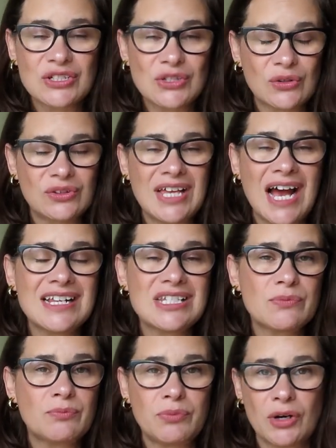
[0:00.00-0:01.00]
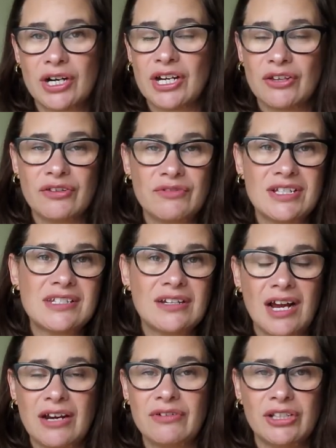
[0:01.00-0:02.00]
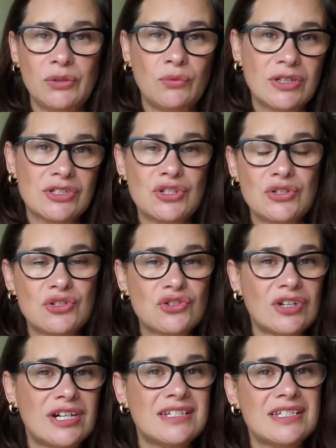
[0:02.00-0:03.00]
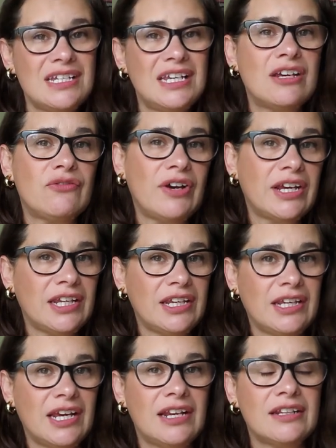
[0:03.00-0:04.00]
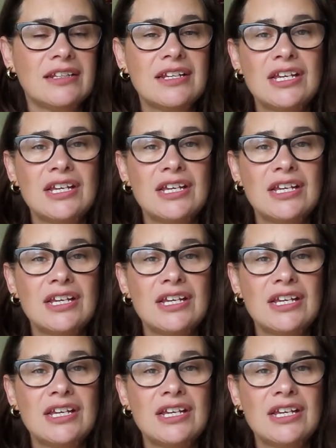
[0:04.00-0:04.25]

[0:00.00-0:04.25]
So that's part of the reason I really want to start seeing if I can get